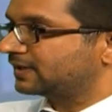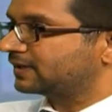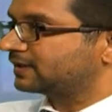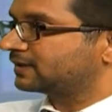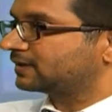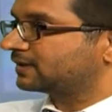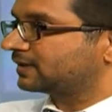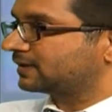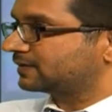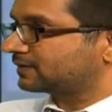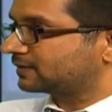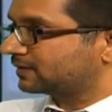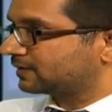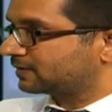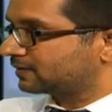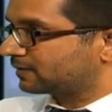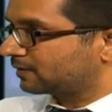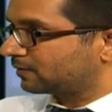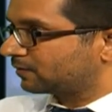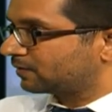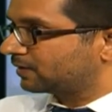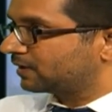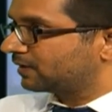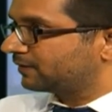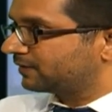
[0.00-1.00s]
like
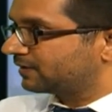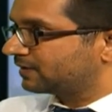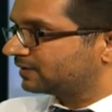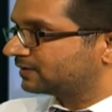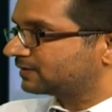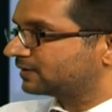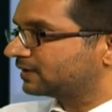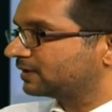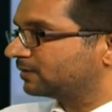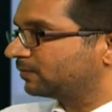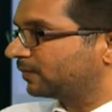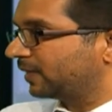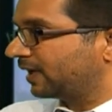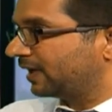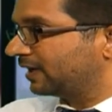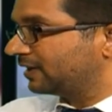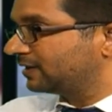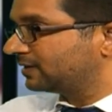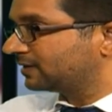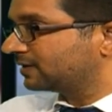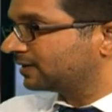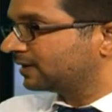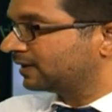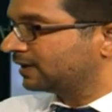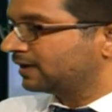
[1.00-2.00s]
testosterone deficiency in
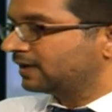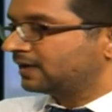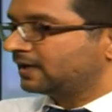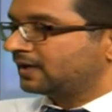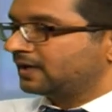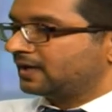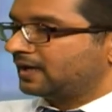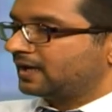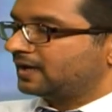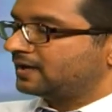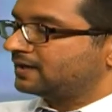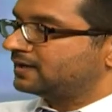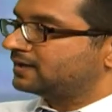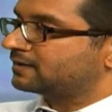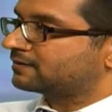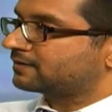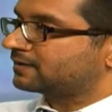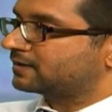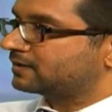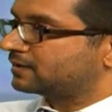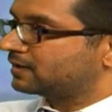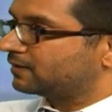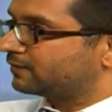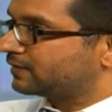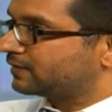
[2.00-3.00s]
males and estrogen